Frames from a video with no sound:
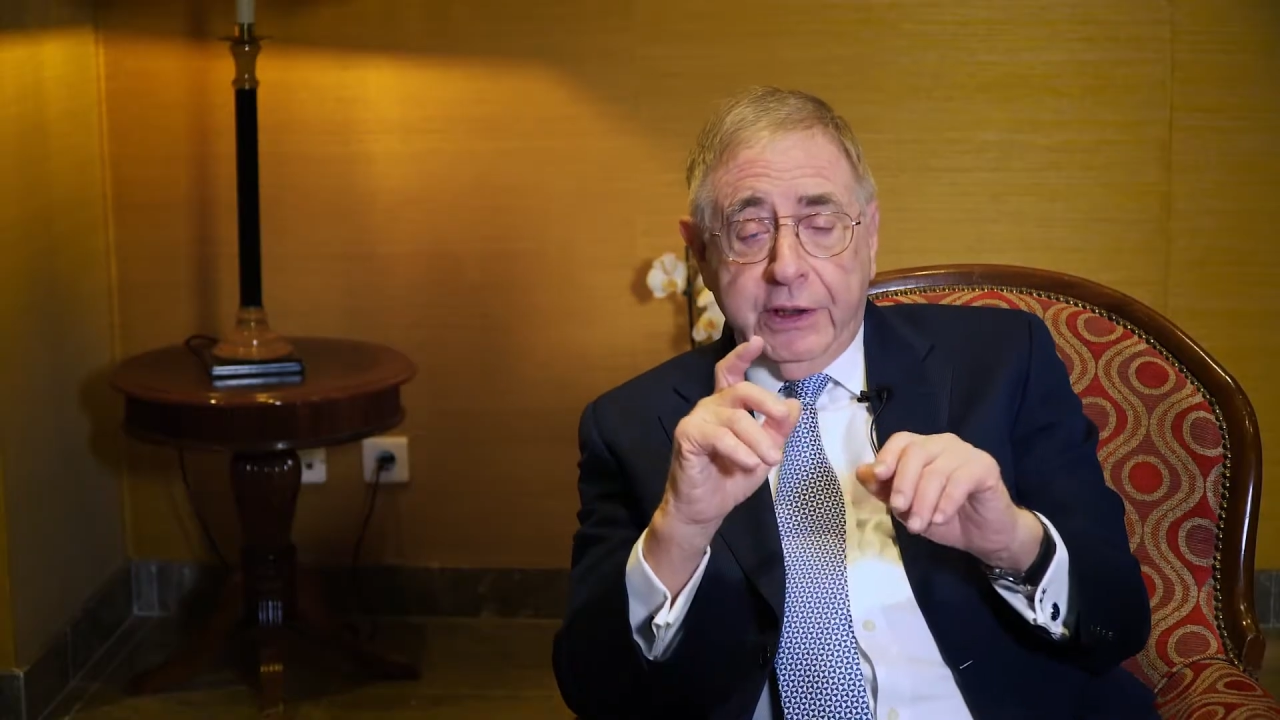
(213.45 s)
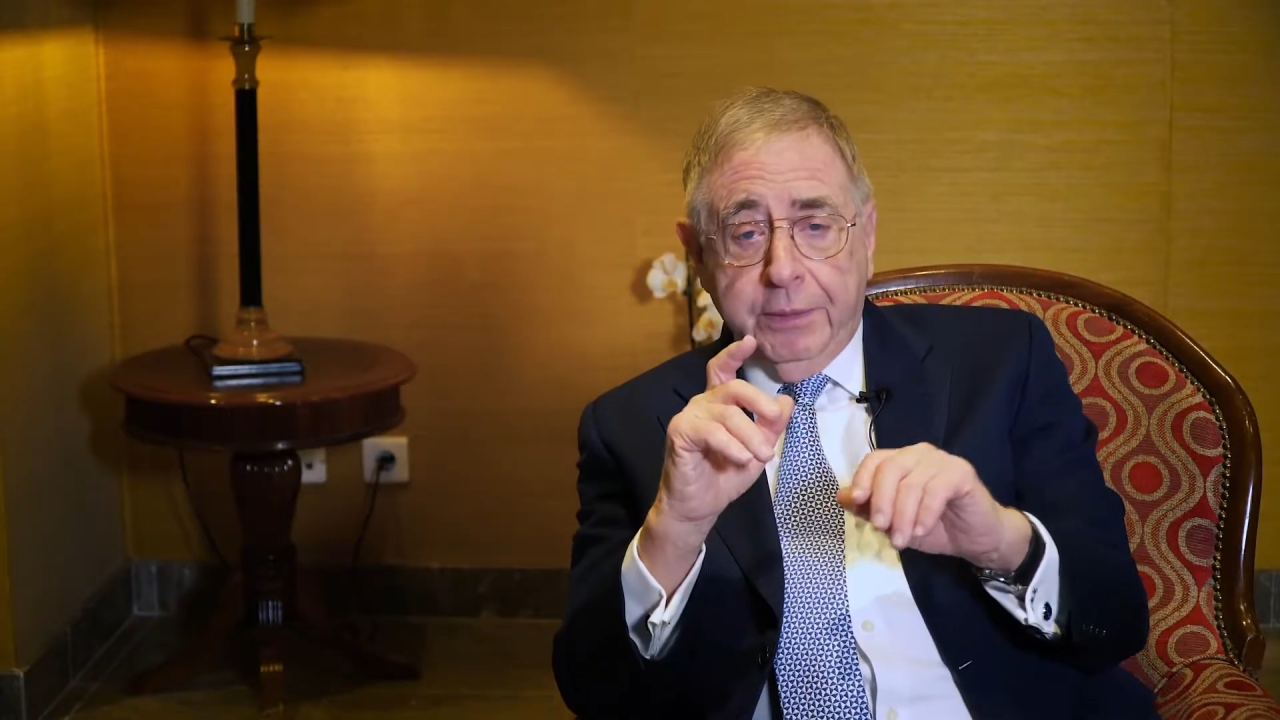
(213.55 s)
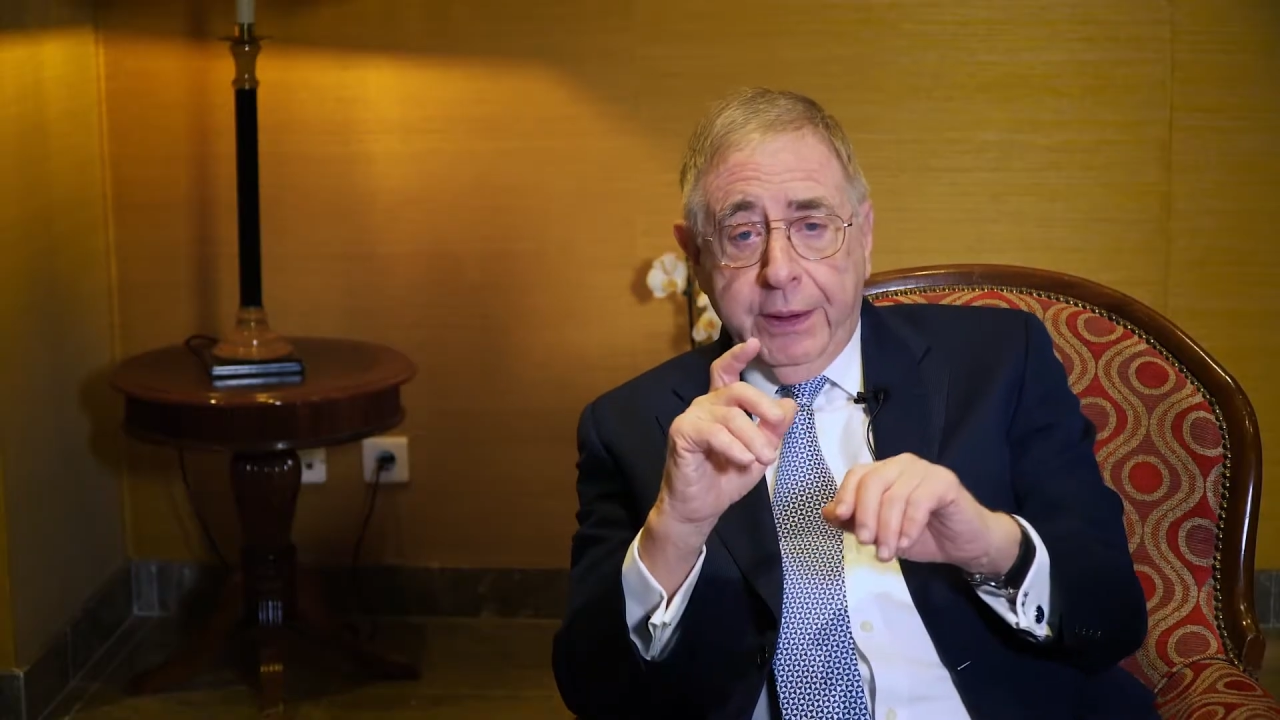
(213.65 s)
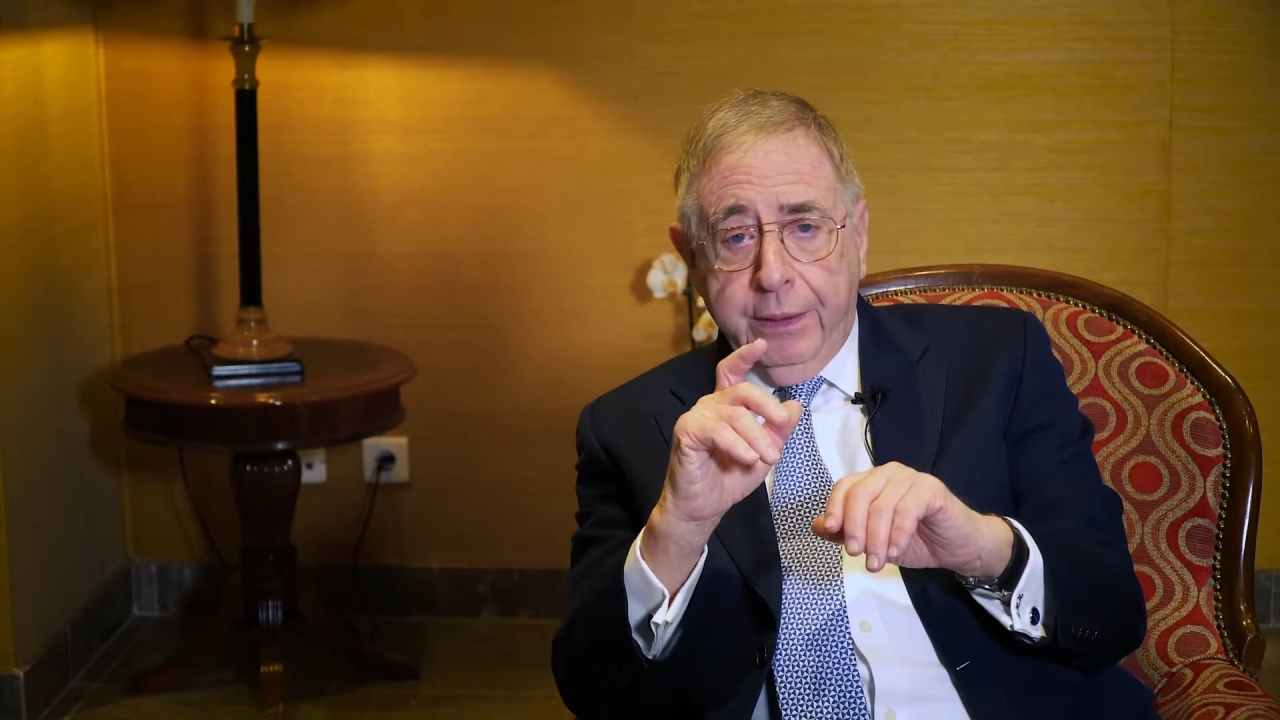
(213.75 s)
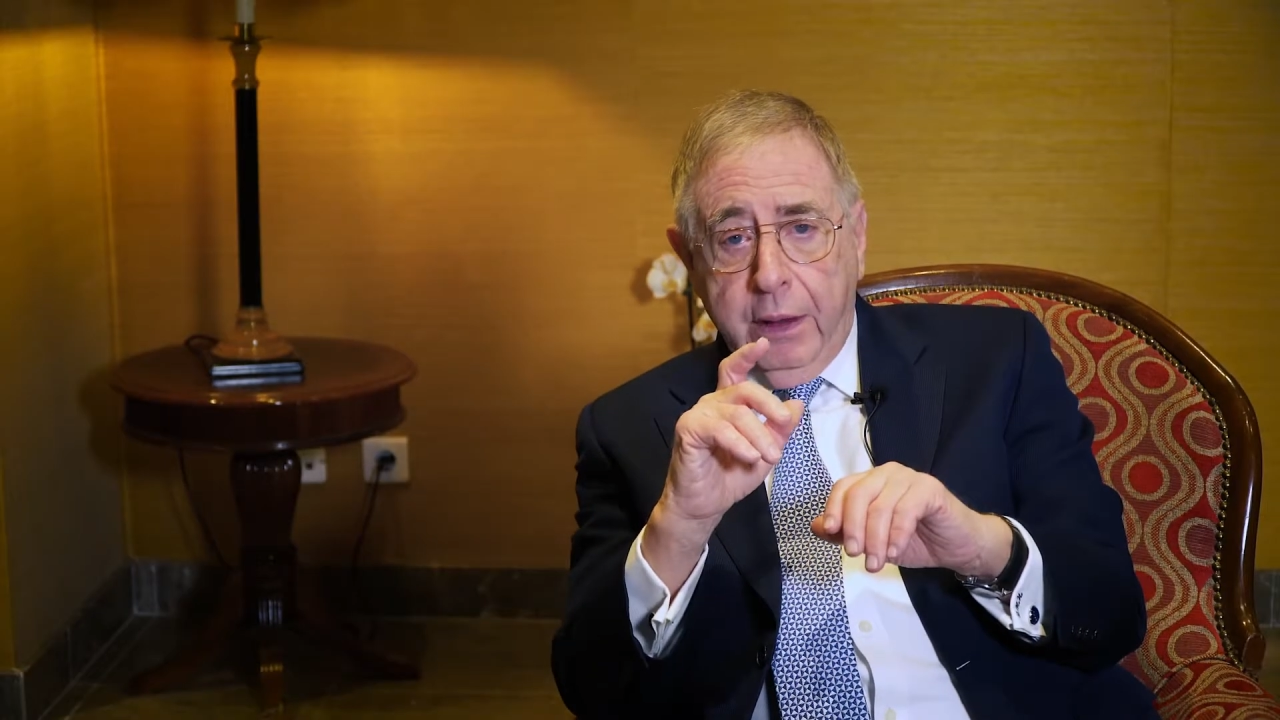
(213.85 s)
has
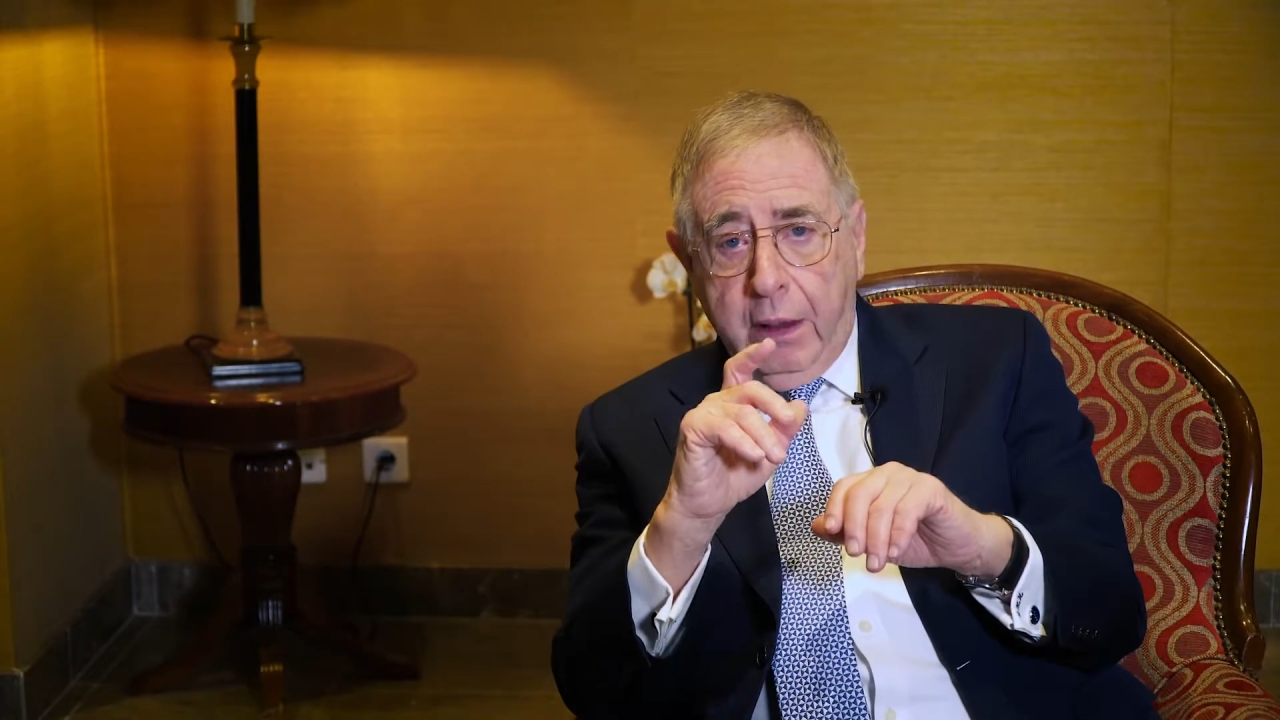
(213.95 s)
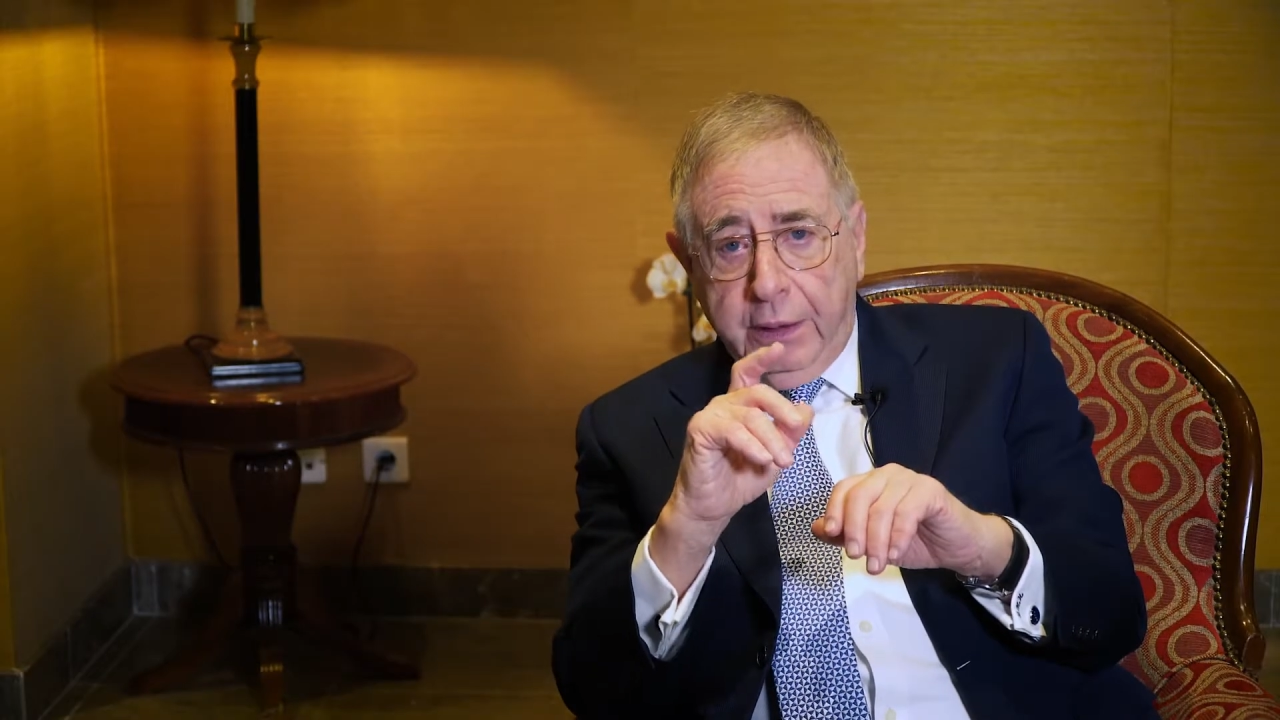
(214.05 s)
been